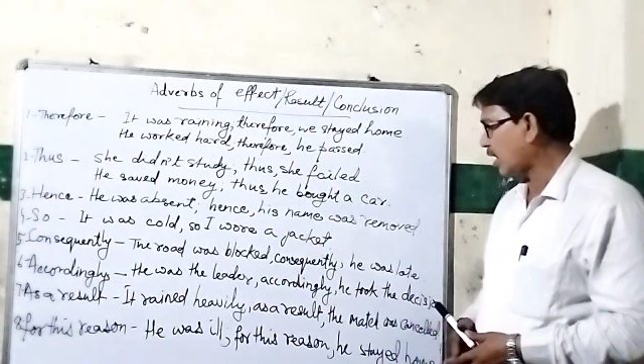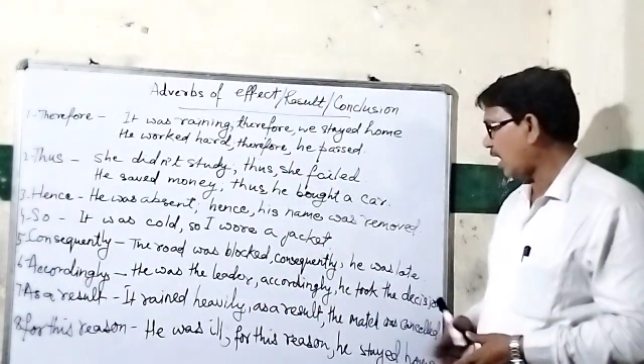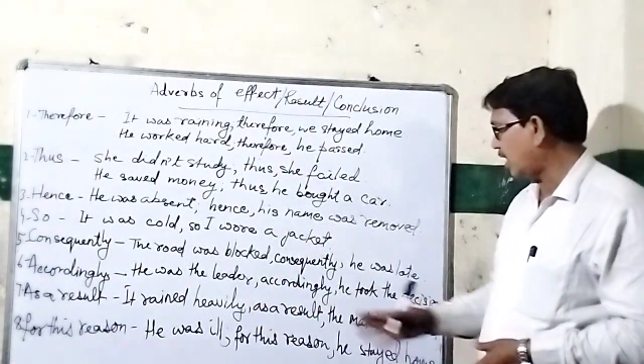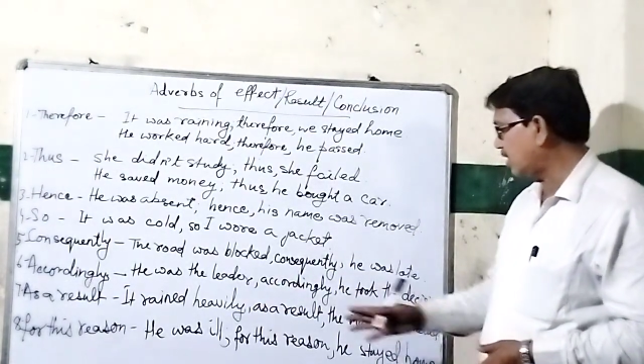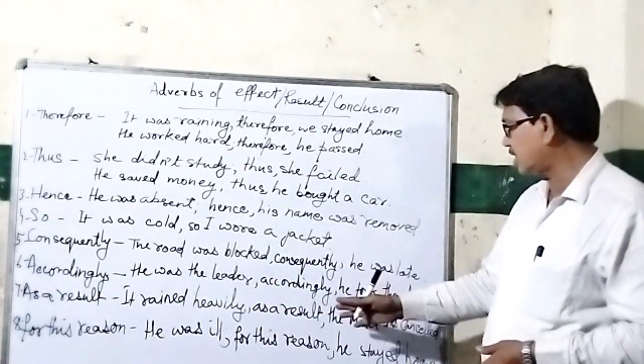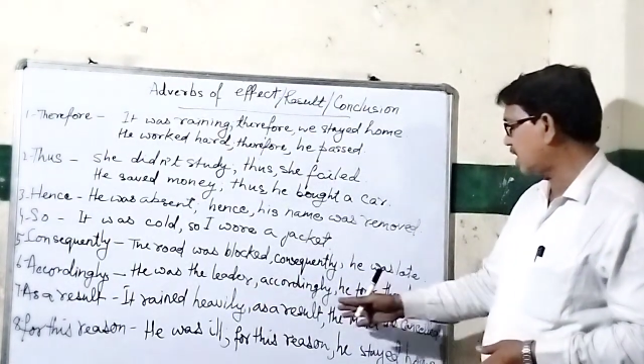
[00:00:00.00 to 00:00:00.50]

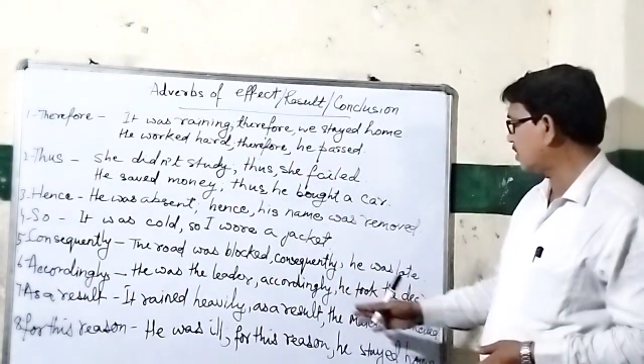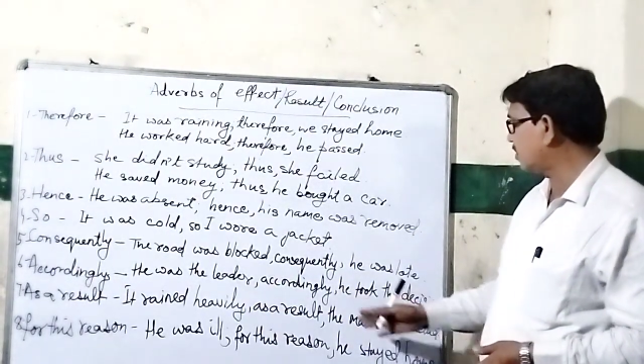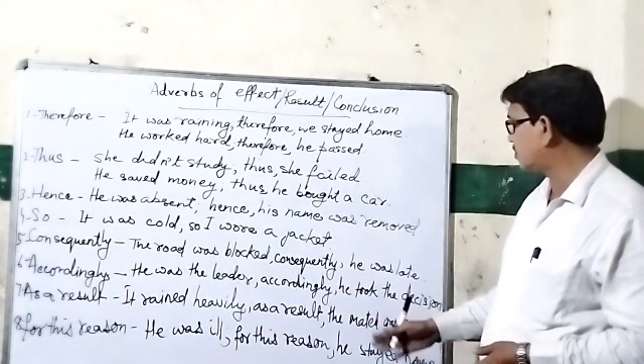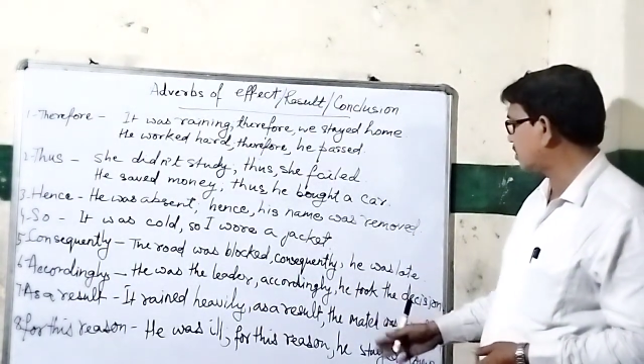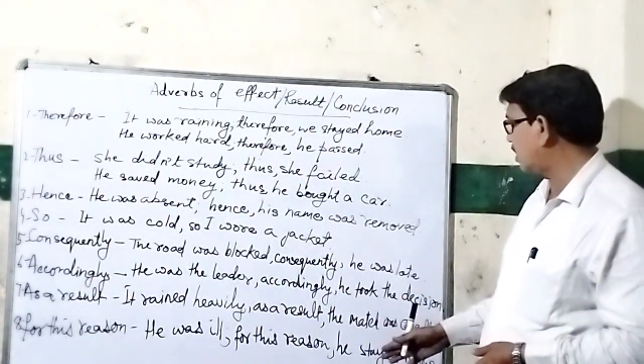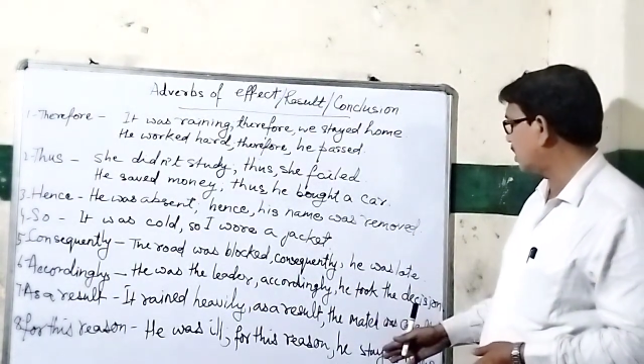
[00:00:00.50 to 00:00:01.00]
As a
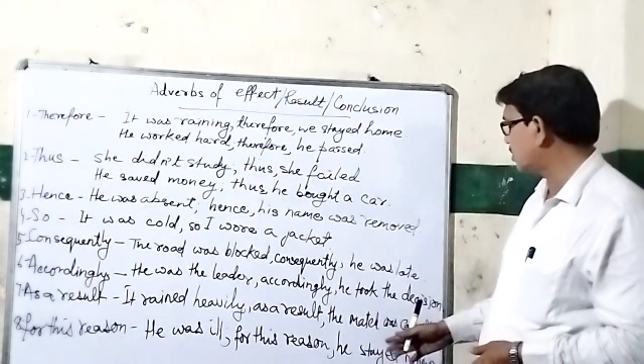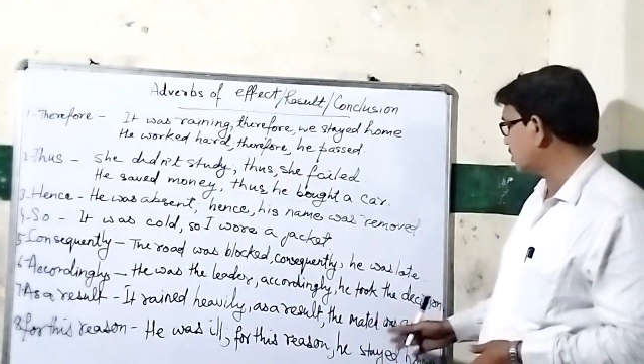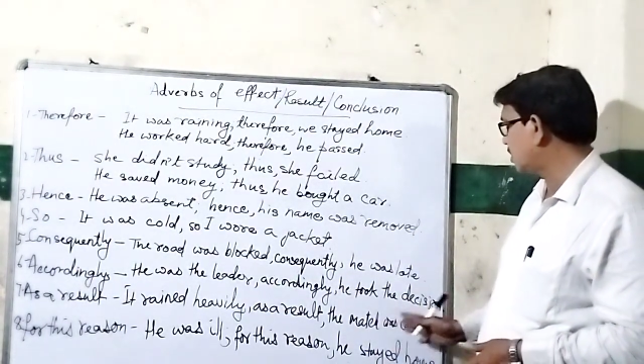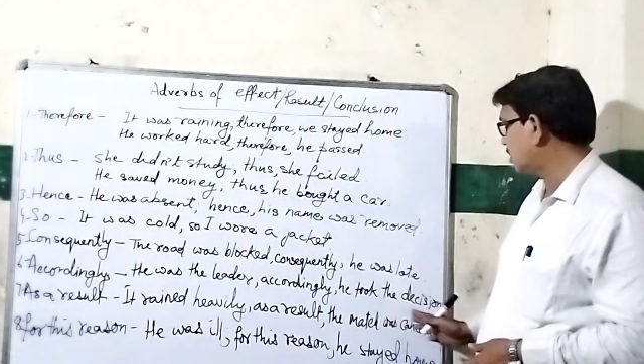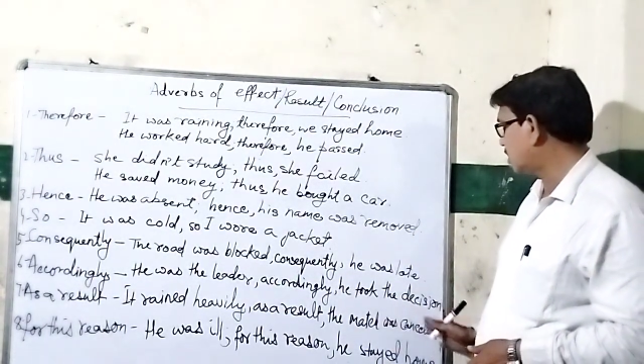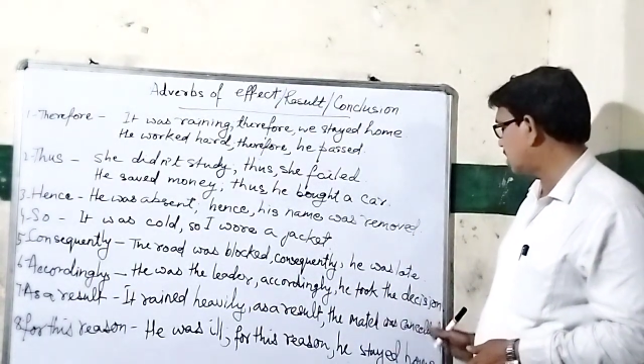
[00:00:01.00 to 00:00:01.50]
result,
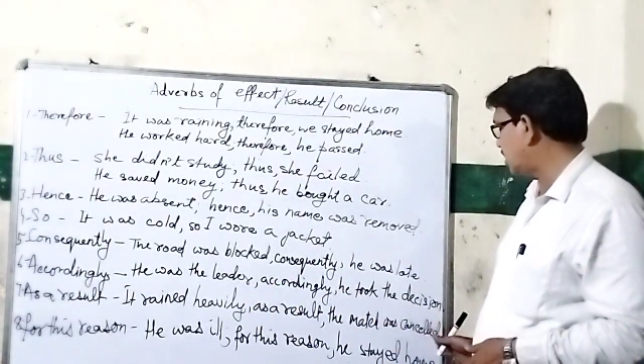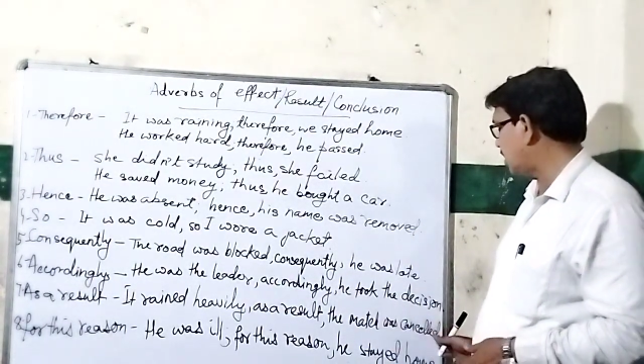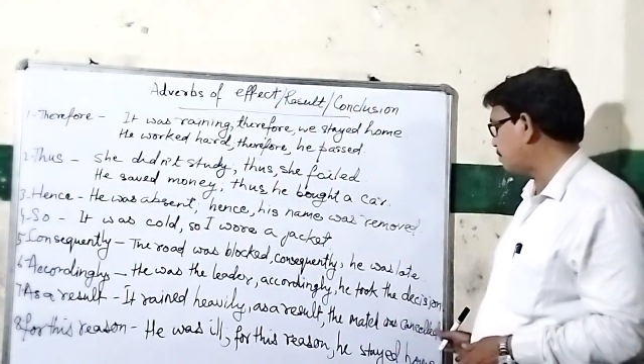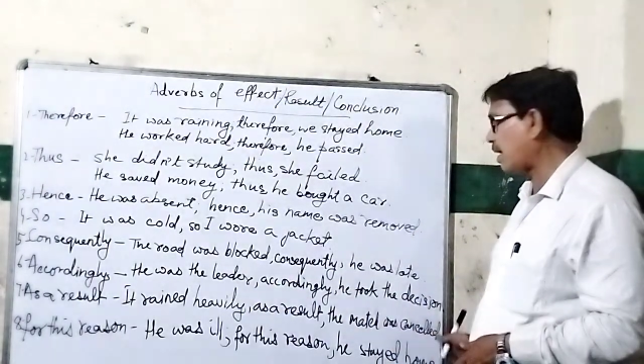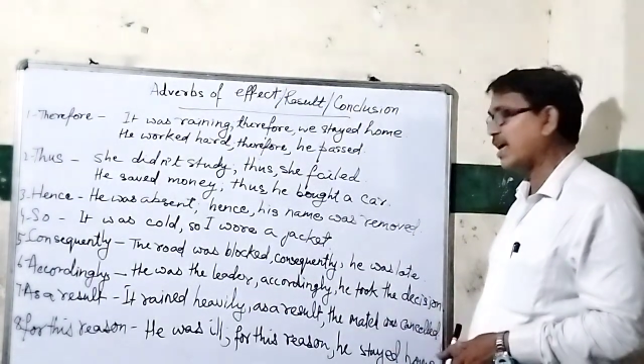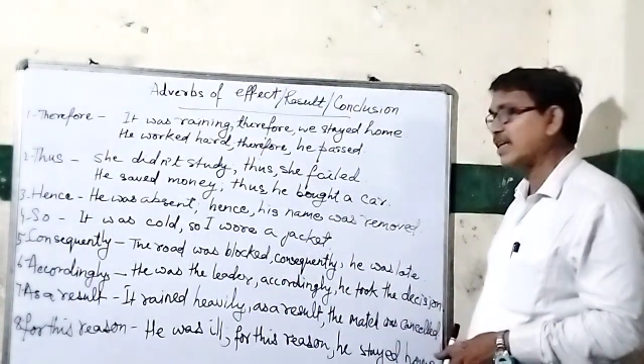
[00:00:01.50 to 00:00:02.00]
the
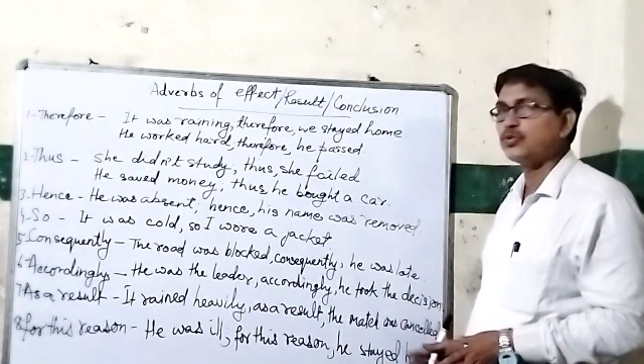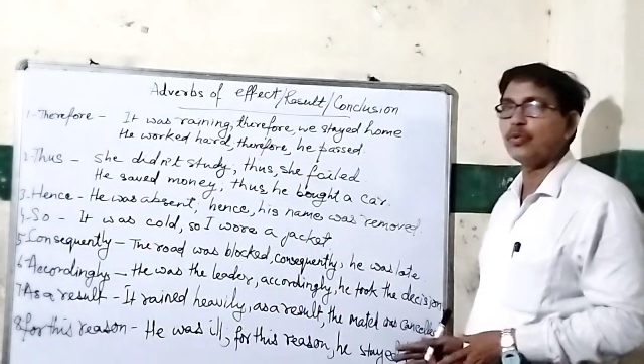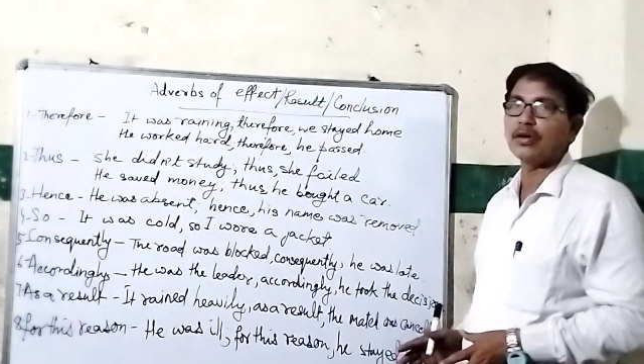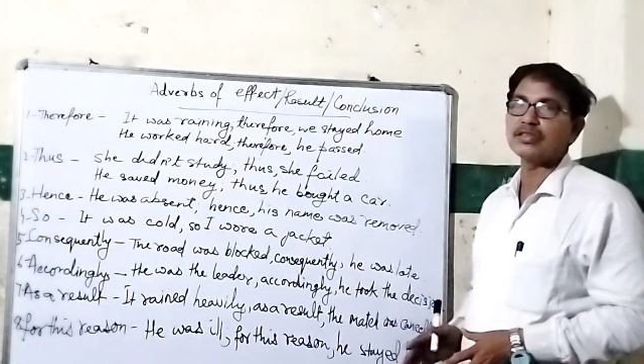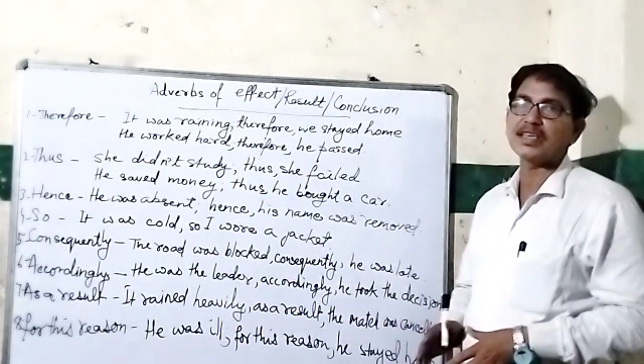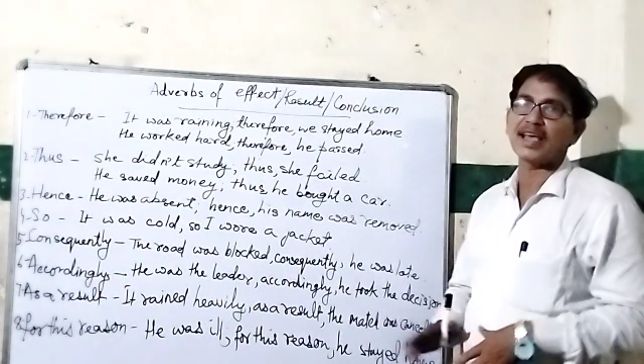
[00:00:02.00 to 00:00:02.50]
match
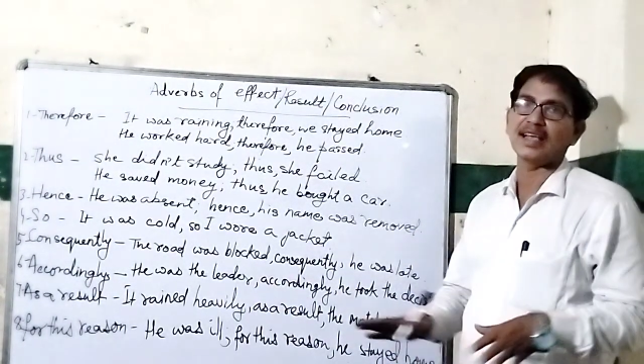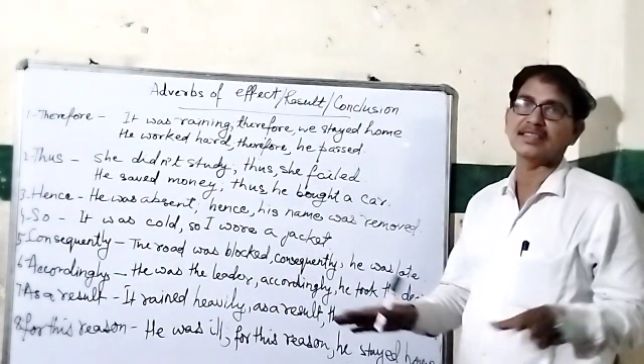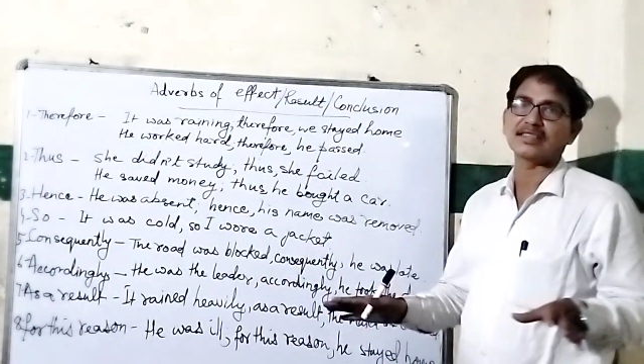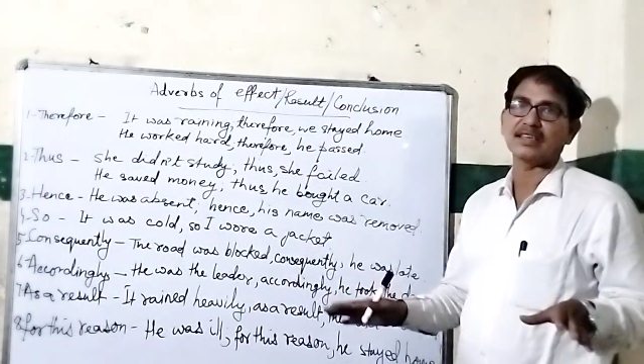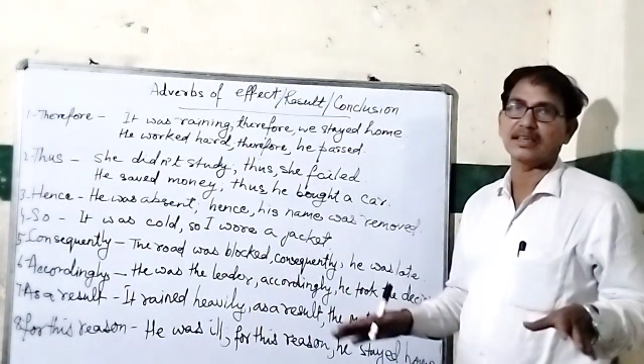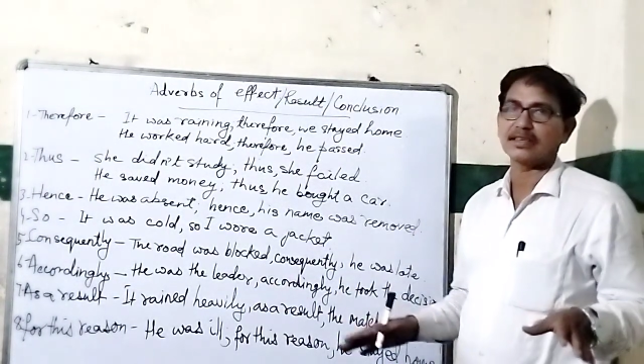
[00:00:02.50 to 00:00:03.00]
was
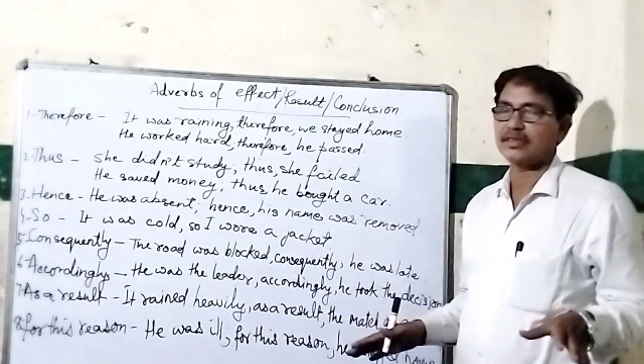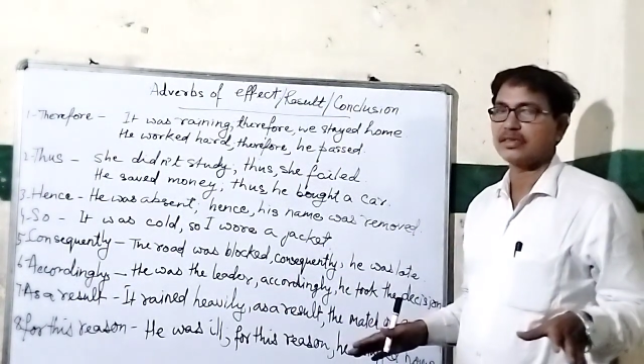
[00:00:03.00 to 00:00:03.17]
cancelled.